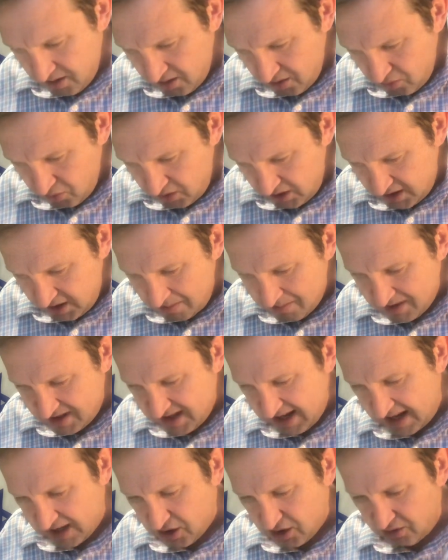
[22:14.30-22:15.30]
We say
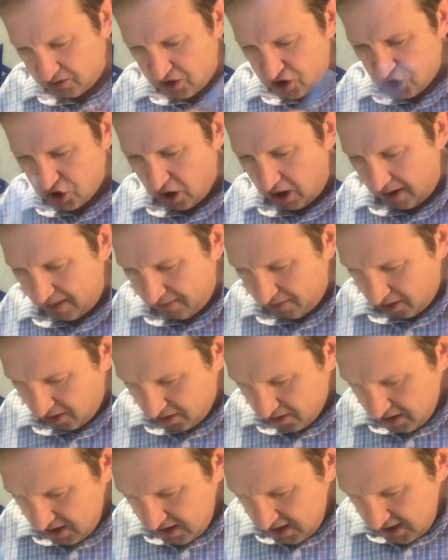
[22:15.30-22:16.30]
misasin l'sha'avar.
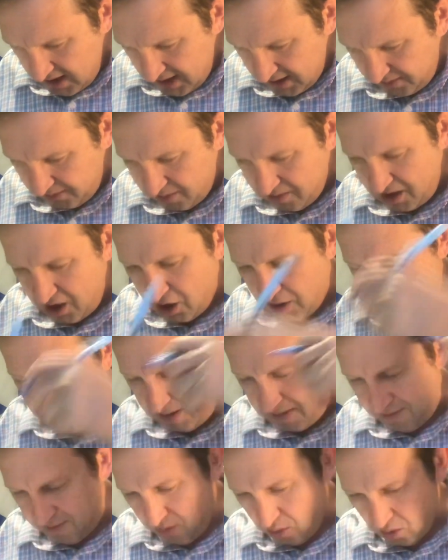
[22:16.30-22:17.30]
It's from the year
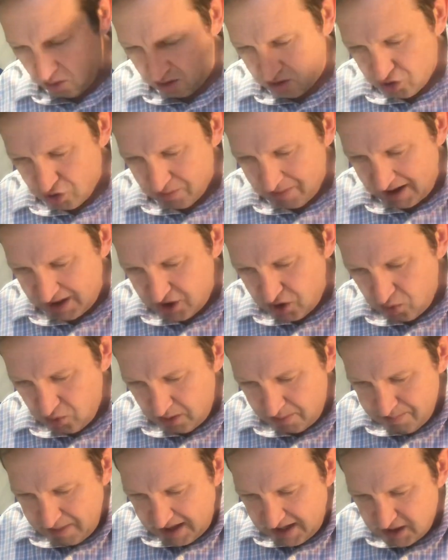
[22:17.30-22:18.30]
before. So
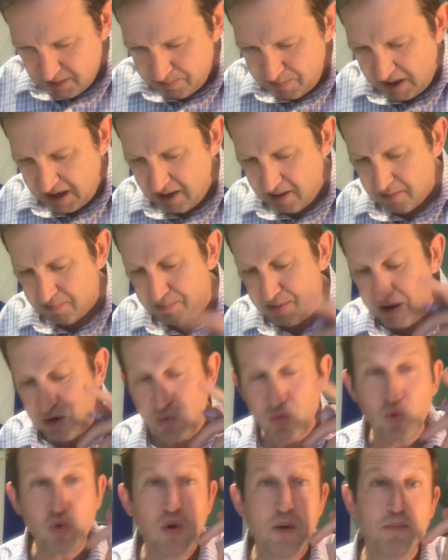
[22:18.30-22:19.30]
Madua Beis
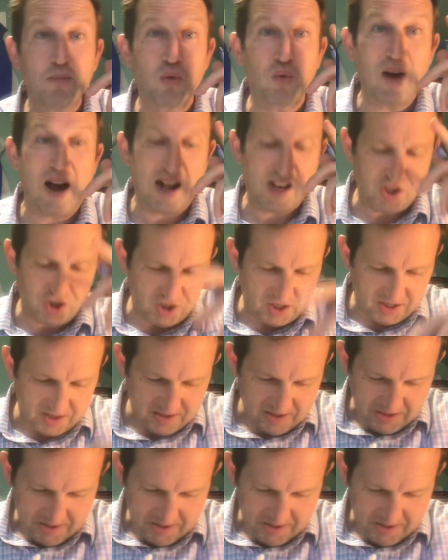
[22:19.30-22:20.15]
Biruim Barashi.